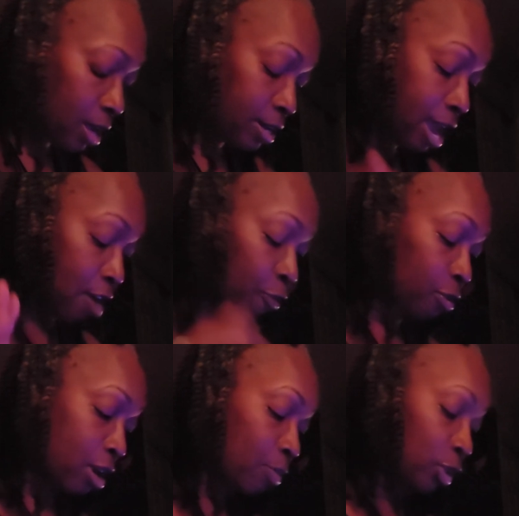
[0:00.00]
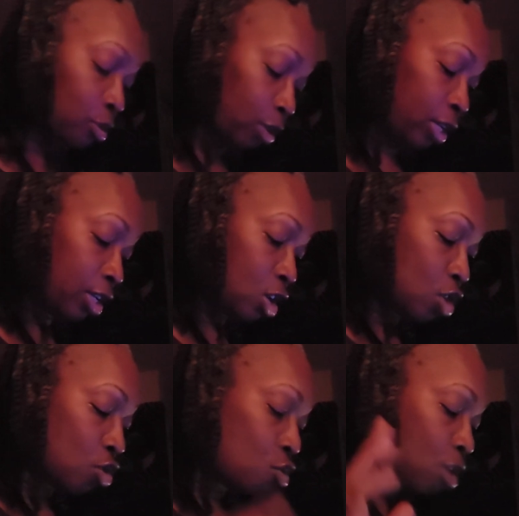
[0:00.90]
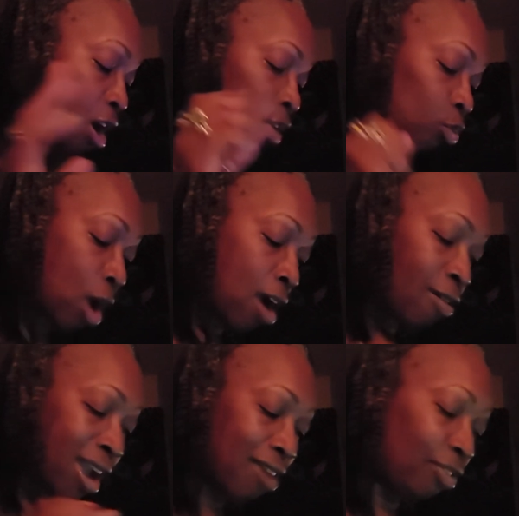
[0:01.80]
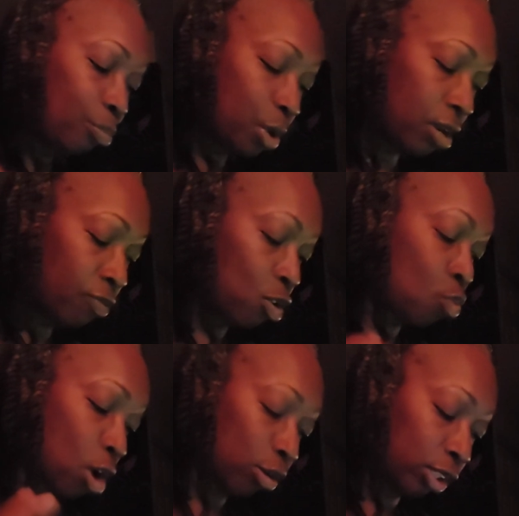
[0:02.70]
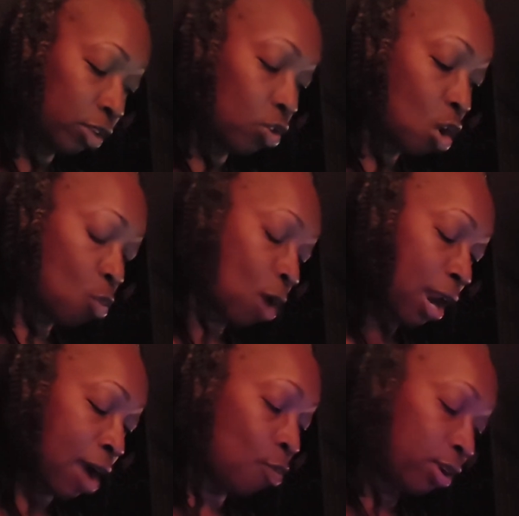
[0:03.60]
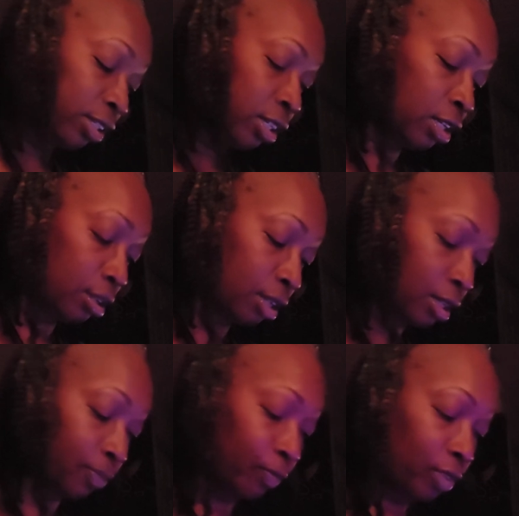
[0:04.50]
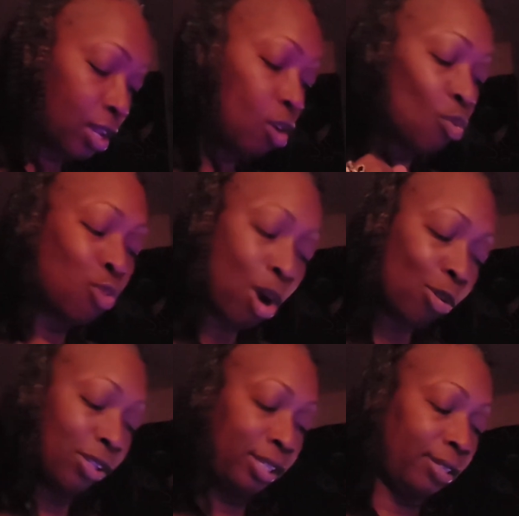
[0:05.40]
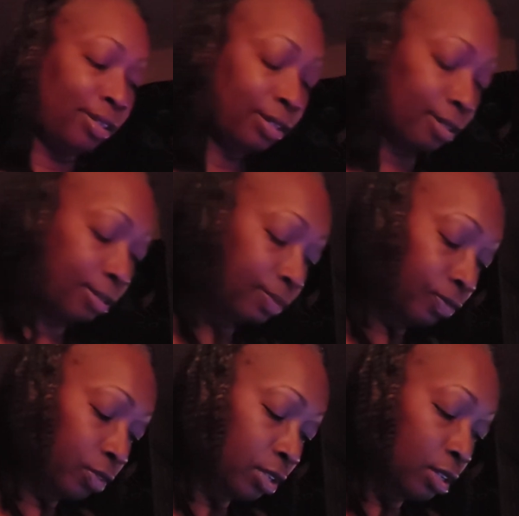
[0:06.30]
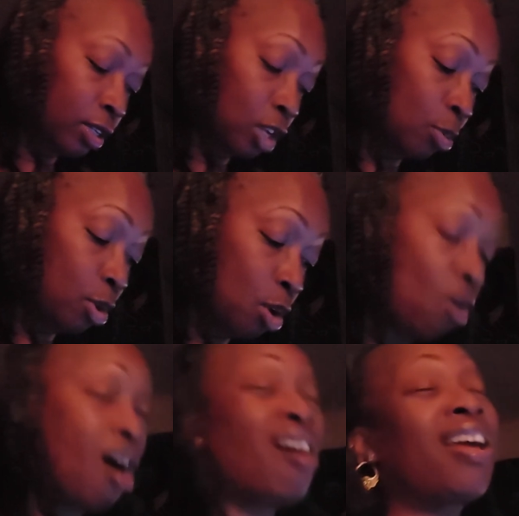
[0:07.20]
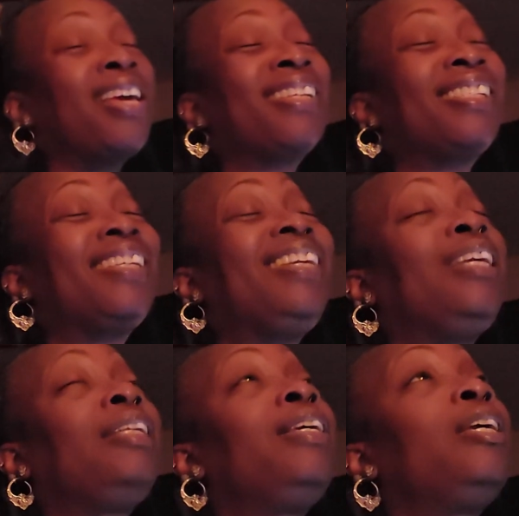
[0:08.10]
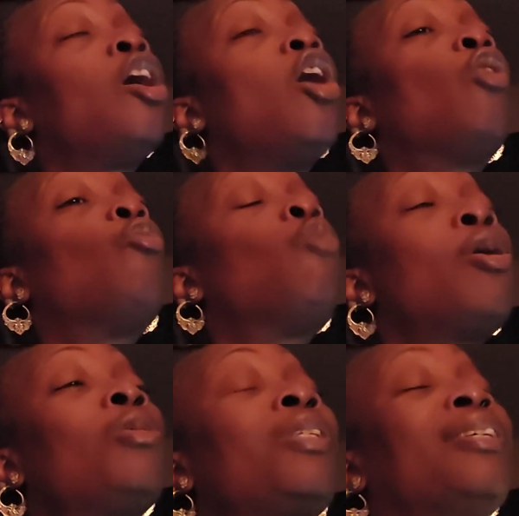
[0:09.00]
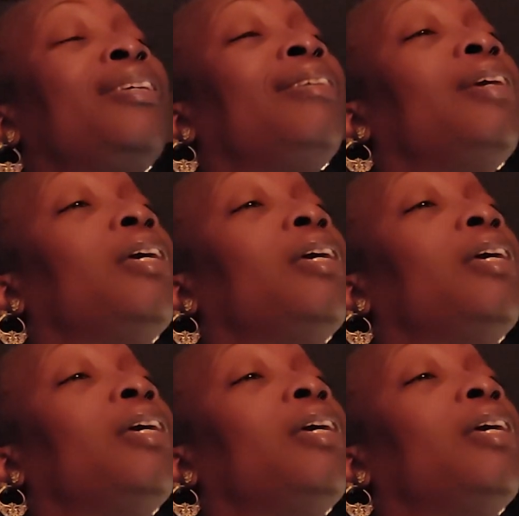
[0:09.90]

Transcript: Now for number 3. You unwound every bit of the worsened while I wasn't looking. Worsened. WORSTED. Worsened.